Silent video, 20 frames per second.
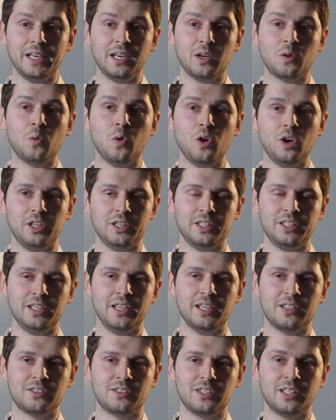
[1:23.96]
inequality
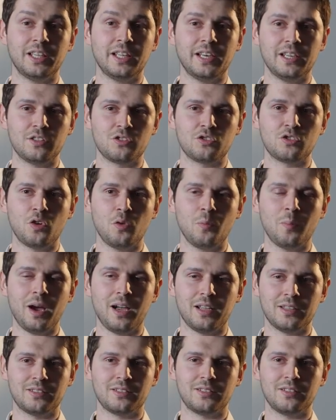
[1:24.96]
has increased so
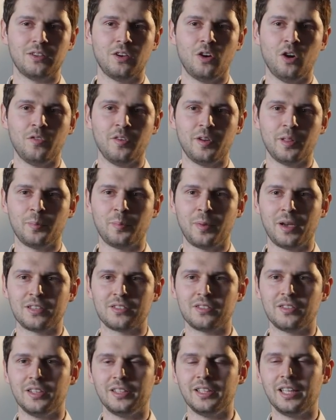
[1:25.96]
much over the
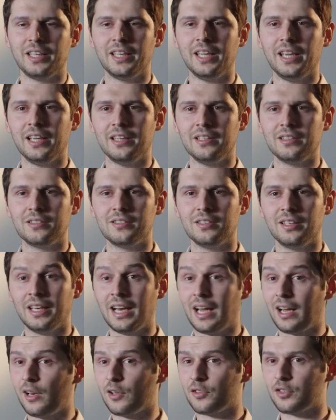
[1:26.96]
past three decades in
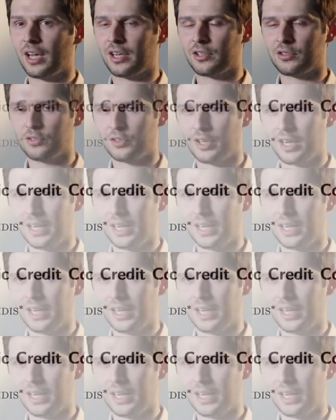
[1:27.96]
Anglo-Saxon